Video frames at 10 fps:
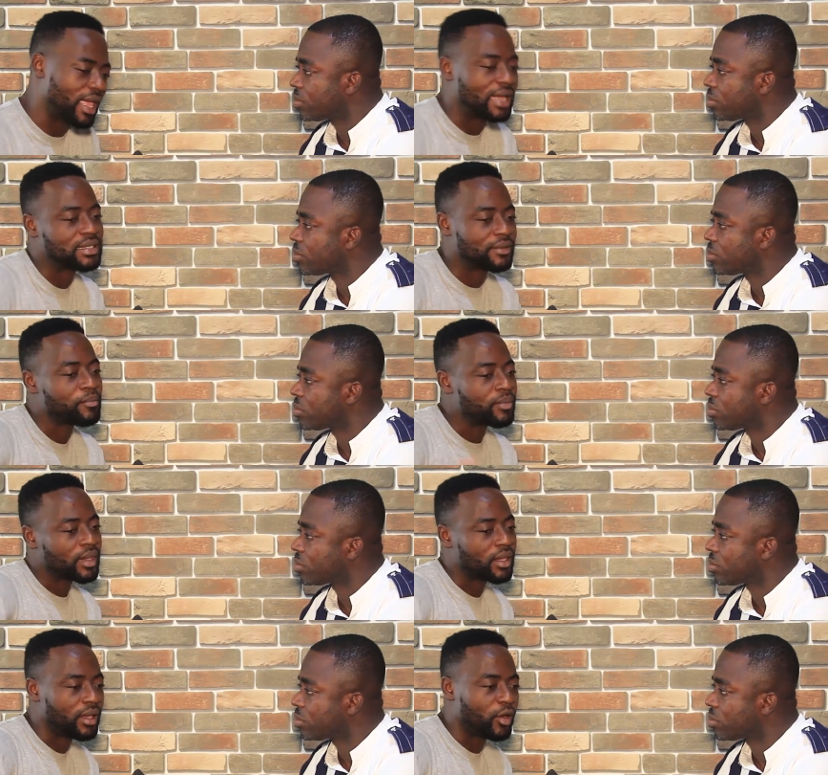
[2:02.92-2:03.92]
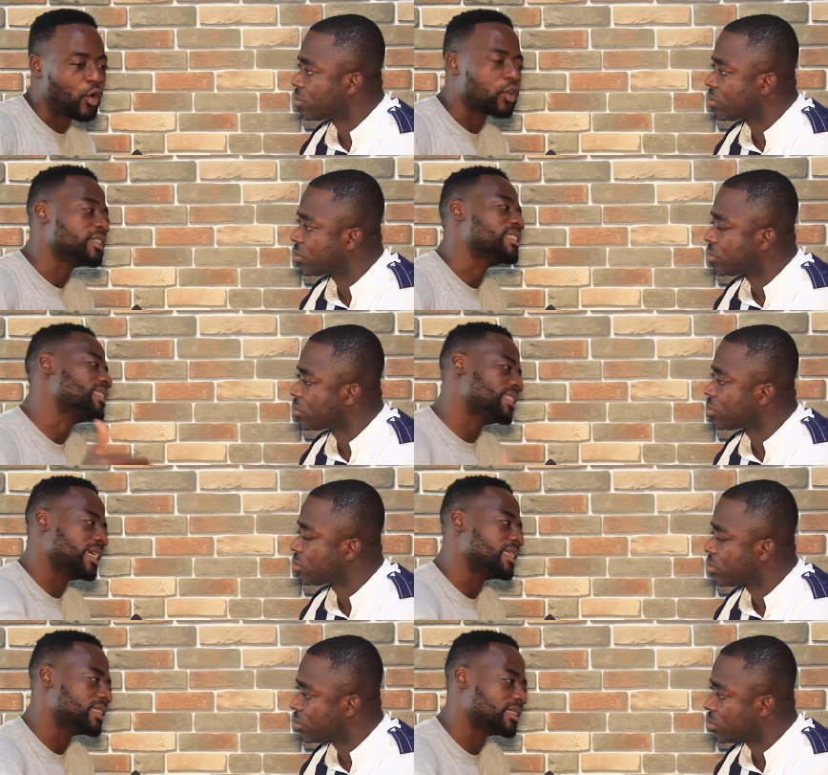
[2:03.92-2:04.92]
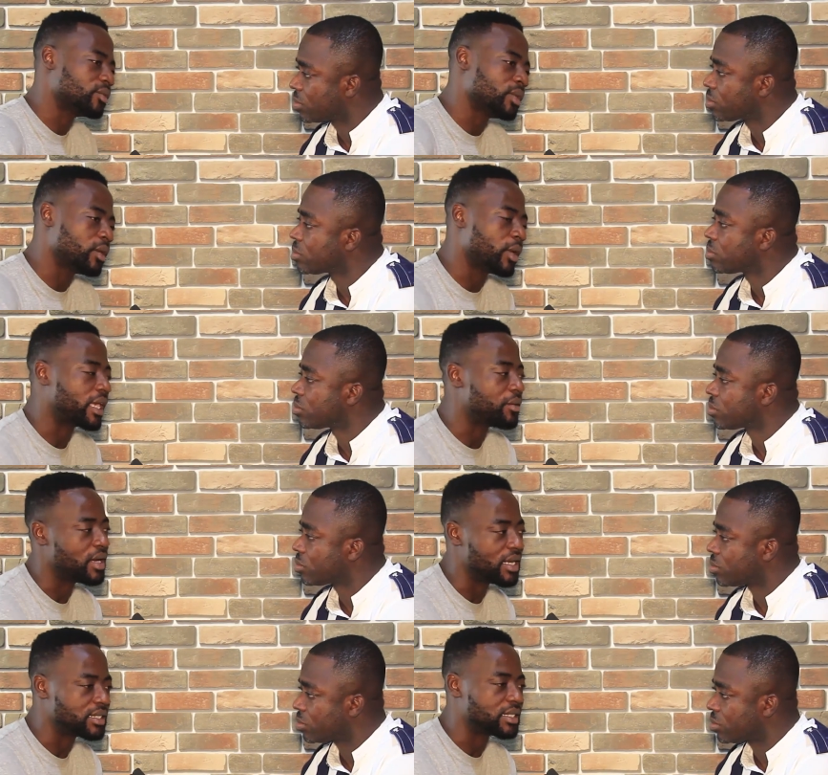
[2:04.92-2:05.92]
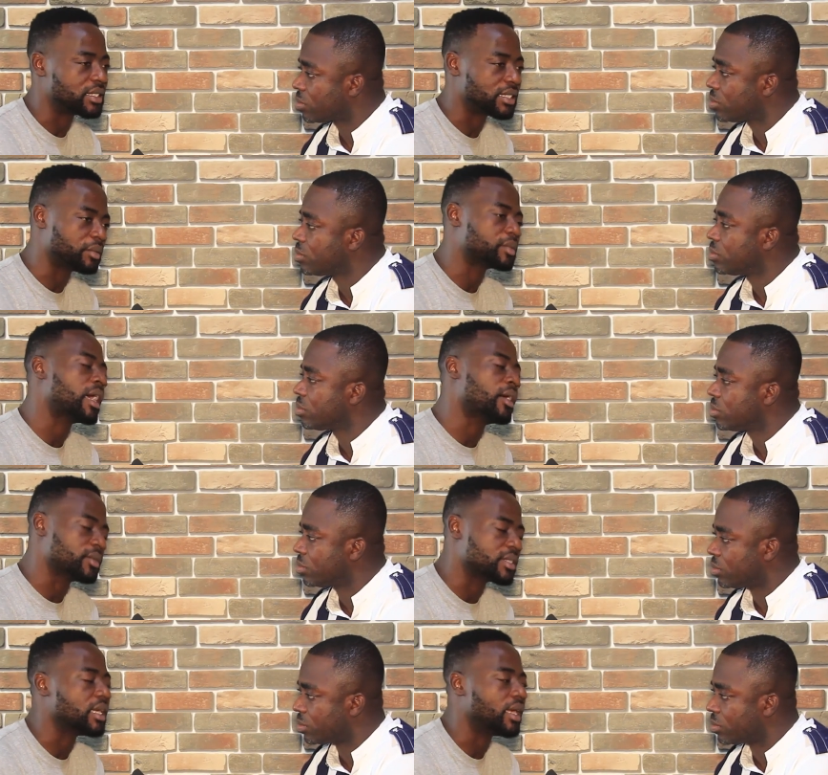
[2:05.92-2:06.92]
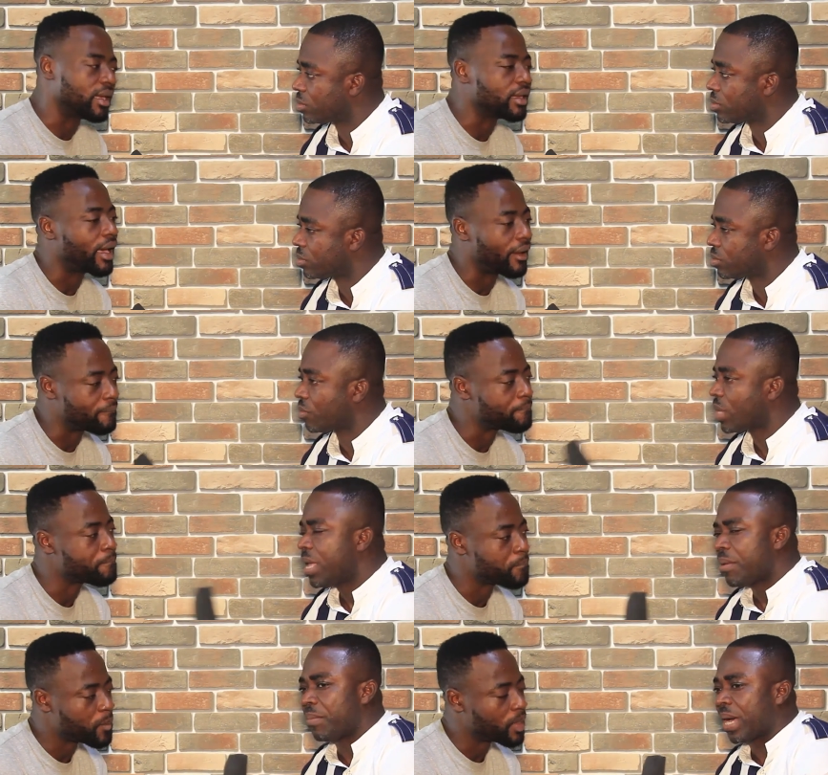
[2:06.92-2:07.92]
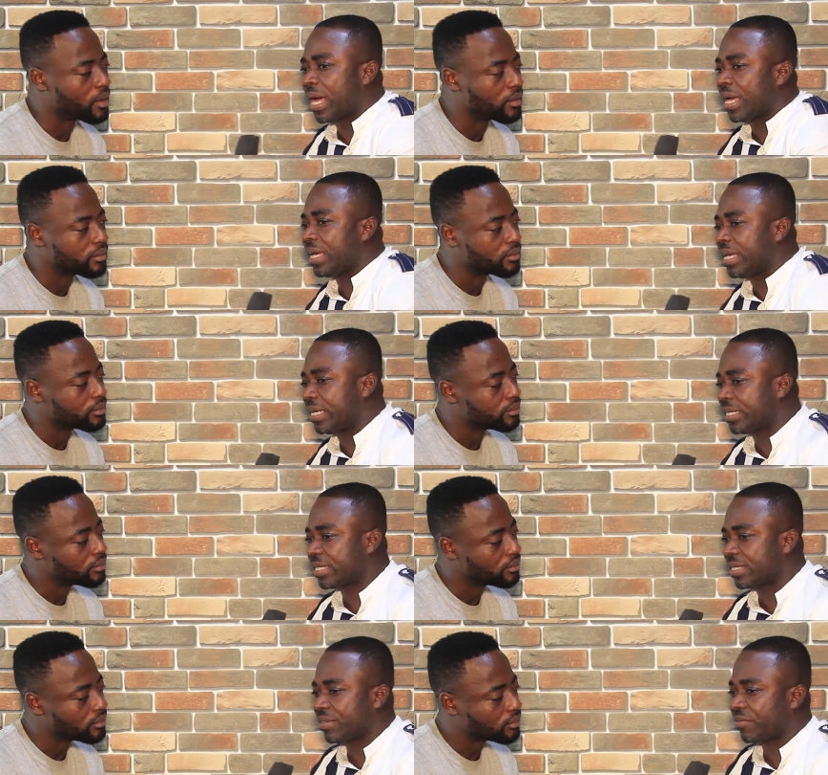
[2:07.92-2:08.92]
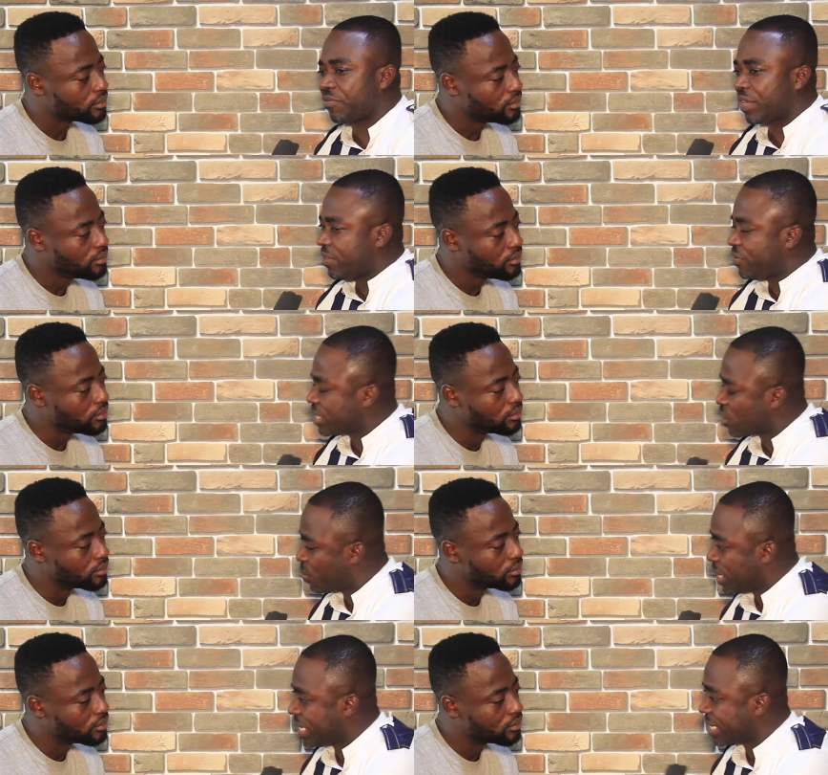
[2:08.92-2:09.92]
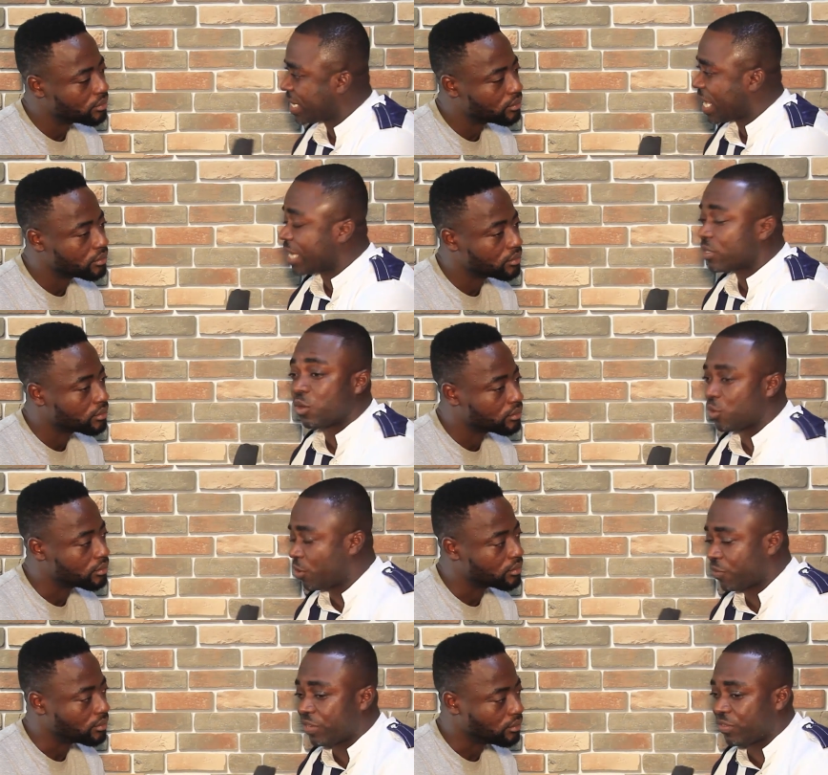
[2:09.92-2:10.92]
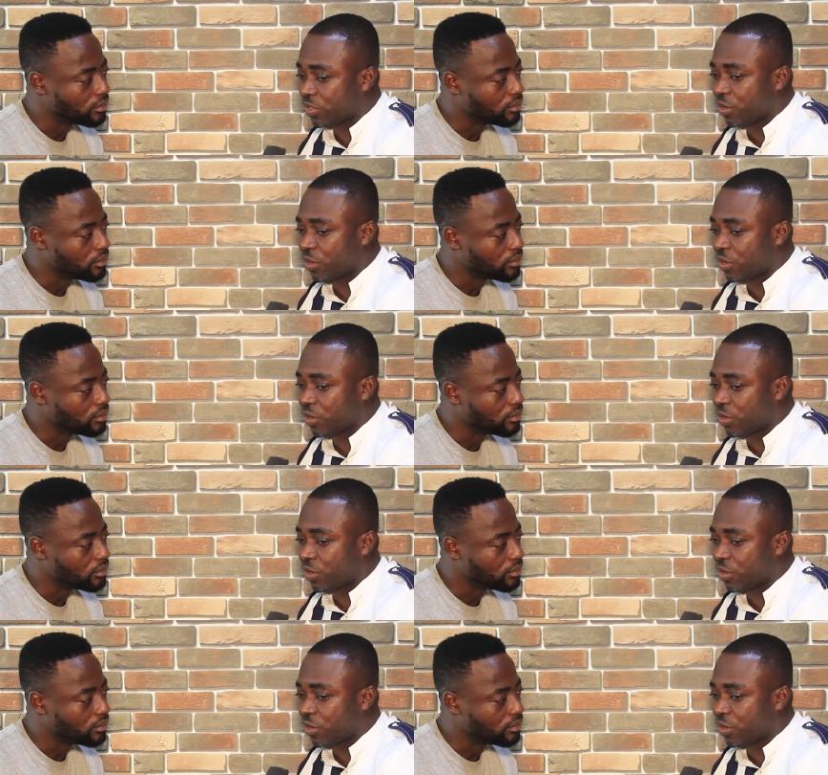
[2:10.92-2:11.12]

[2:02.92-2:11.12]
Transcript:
Speaker 1: that you know, consistent
Speaker 2: working relationships, I would say, yeah. But it's Funny Face a comedian? Uh, no, not Funny Face,